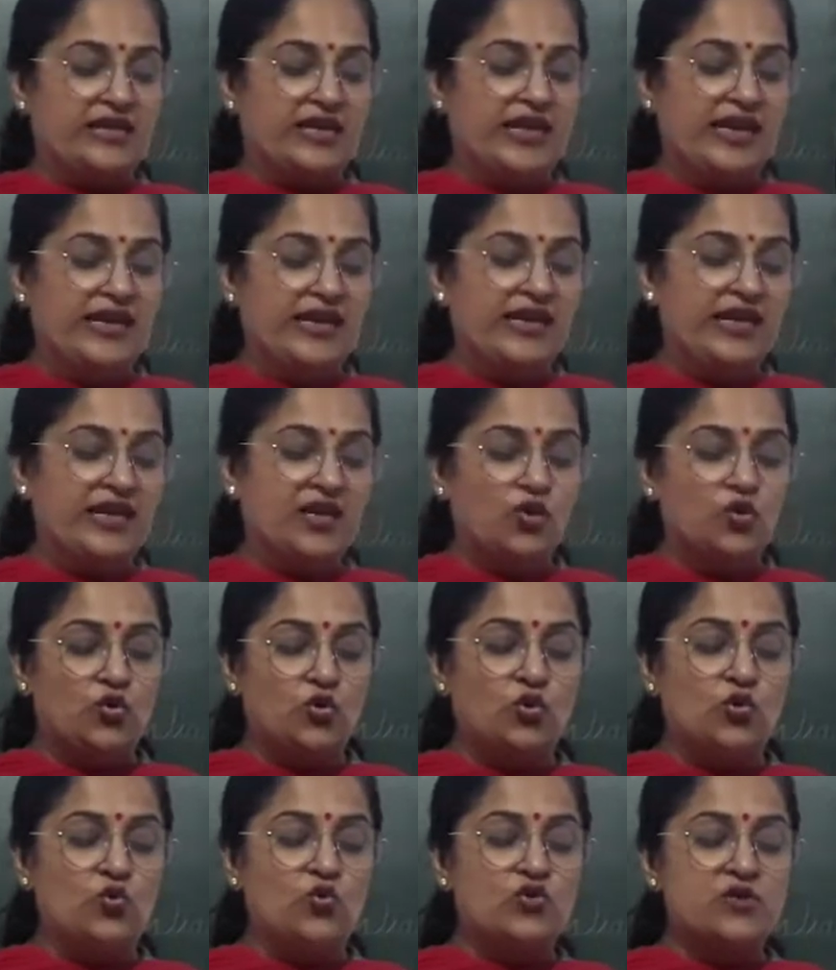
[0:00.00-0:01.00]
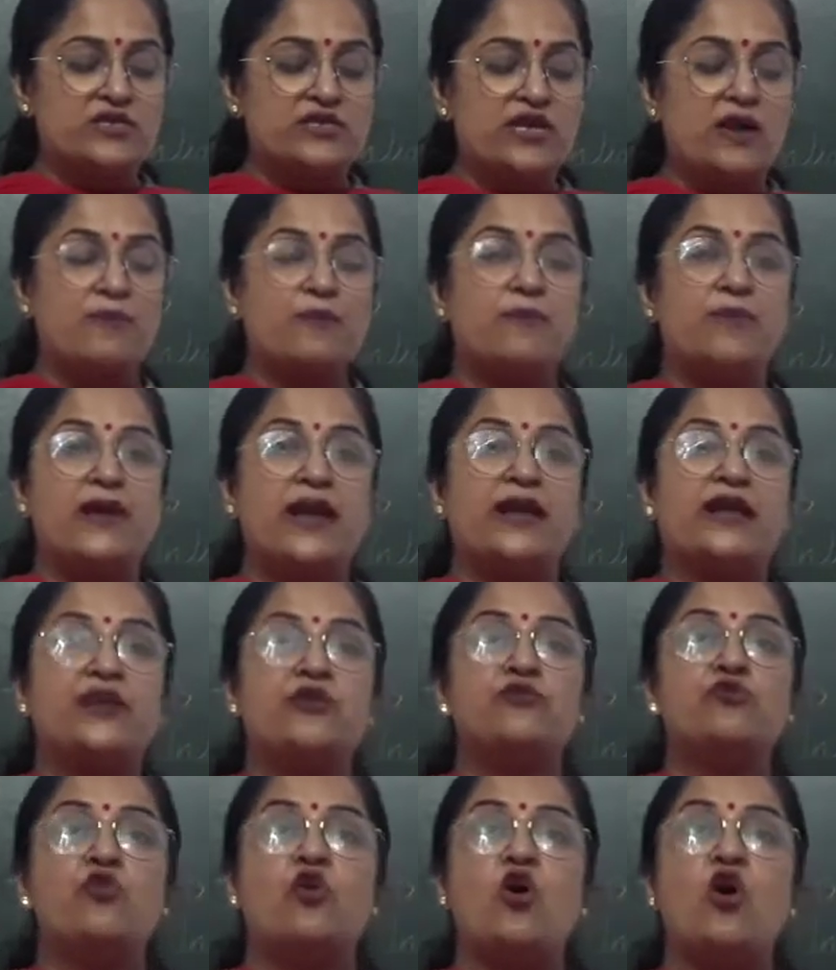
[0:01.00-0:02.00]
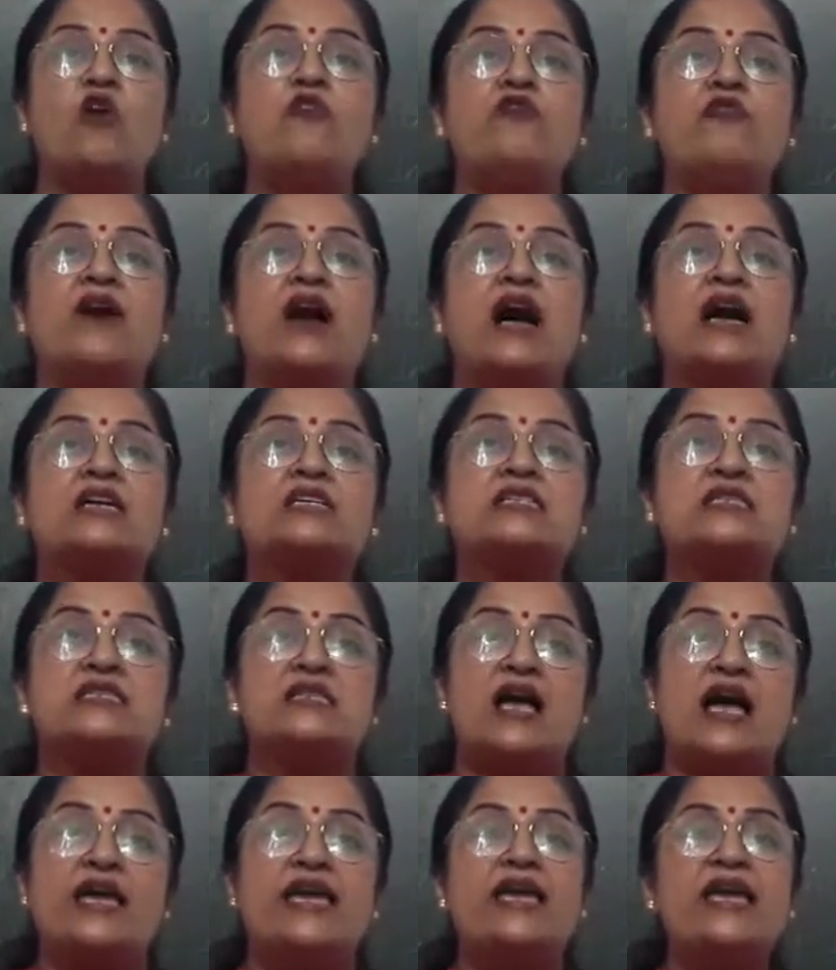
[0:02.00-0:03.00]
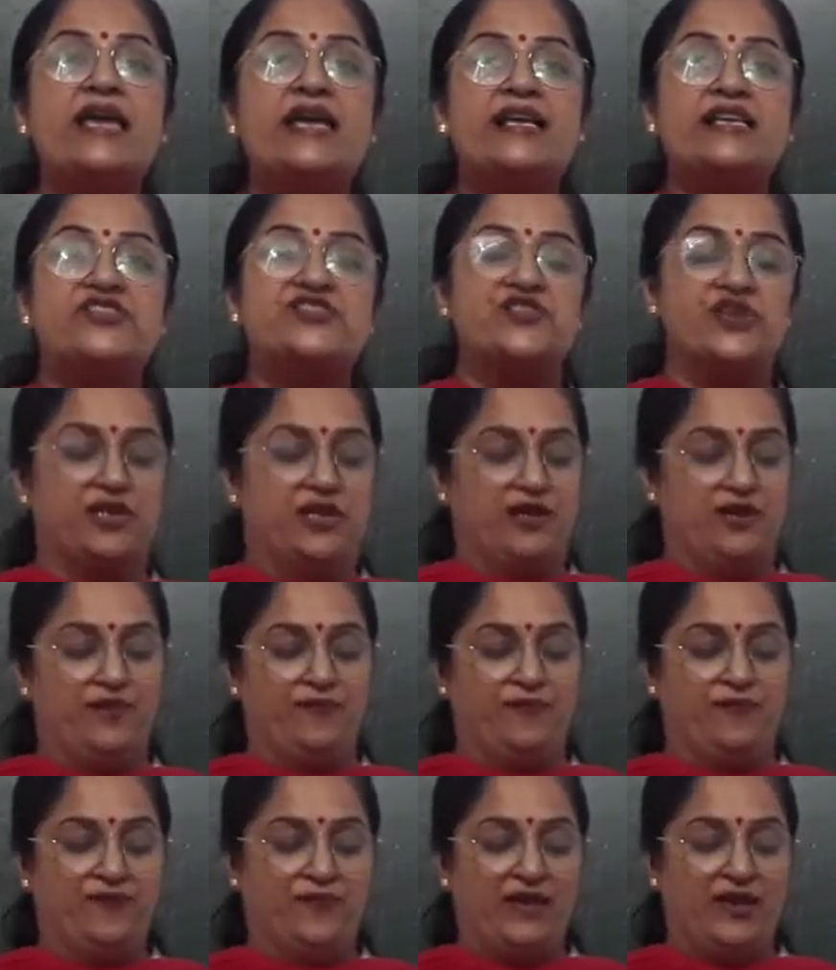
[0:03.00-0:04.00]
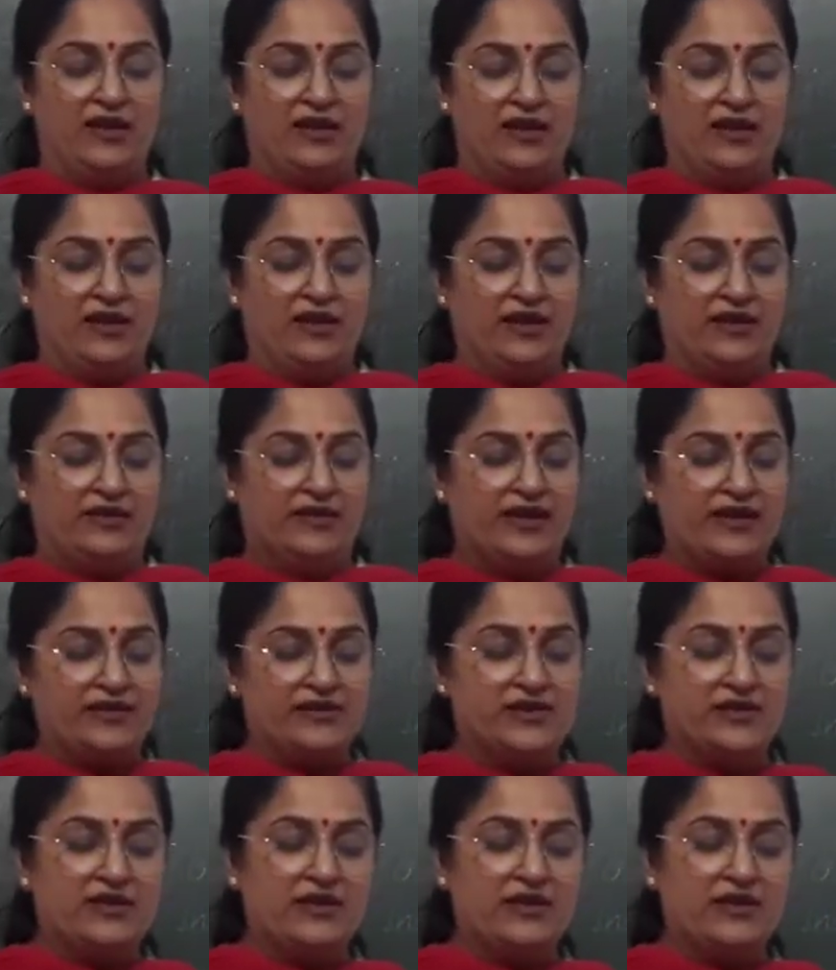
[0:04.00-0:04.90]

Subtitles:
It includes the plateau of Aksai Chin. Right?